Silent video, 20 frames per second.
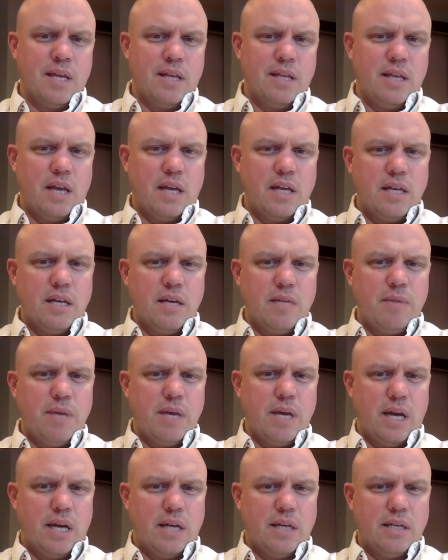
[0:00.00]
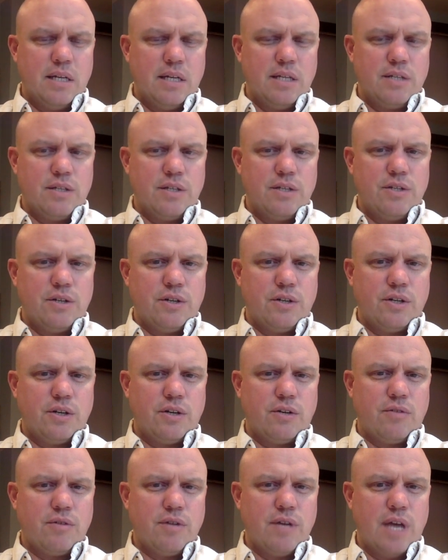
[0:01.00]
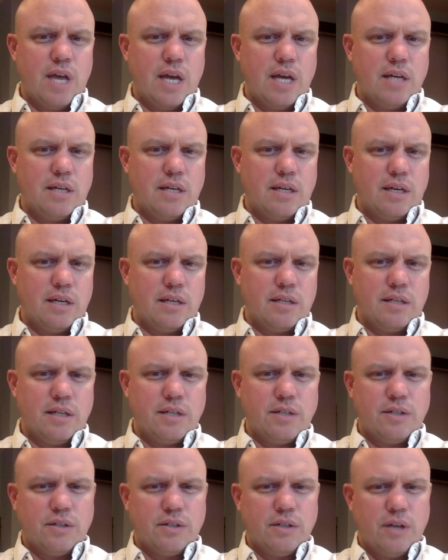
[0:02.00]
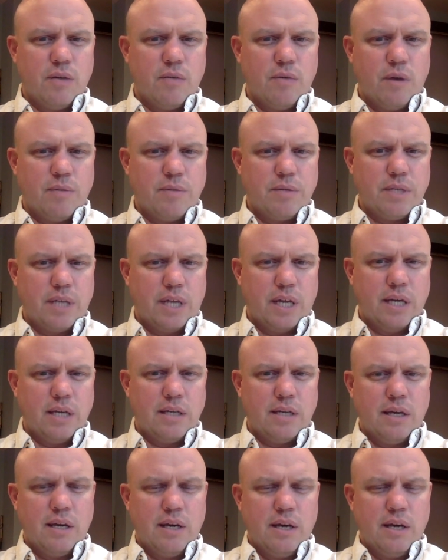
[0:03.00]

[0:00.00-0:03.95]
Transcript: The idea behind it is that you're going to create essentially a website